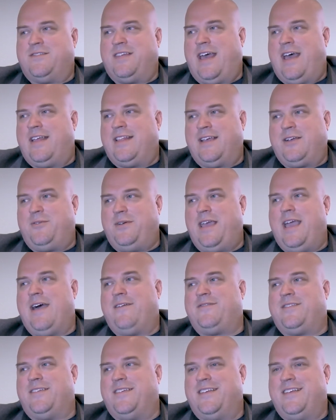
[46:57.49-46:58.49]
of that. Like we
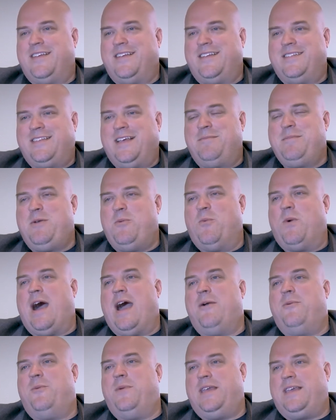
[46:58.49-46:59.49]
have to tell me
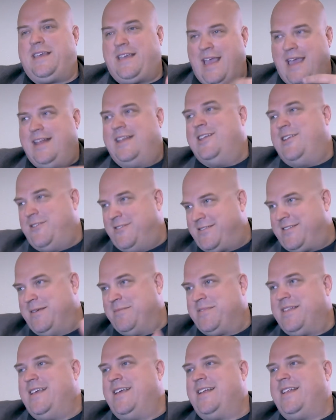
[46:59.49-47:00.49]
why we can do
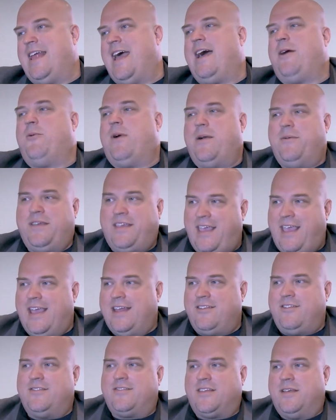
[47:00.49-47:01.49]
something, not why we
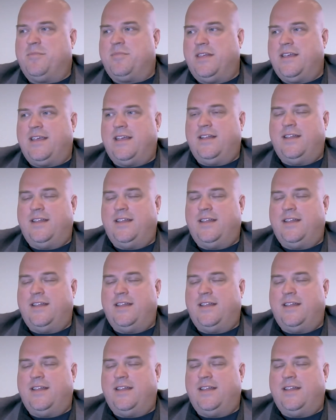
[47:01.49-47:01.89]
can't do something.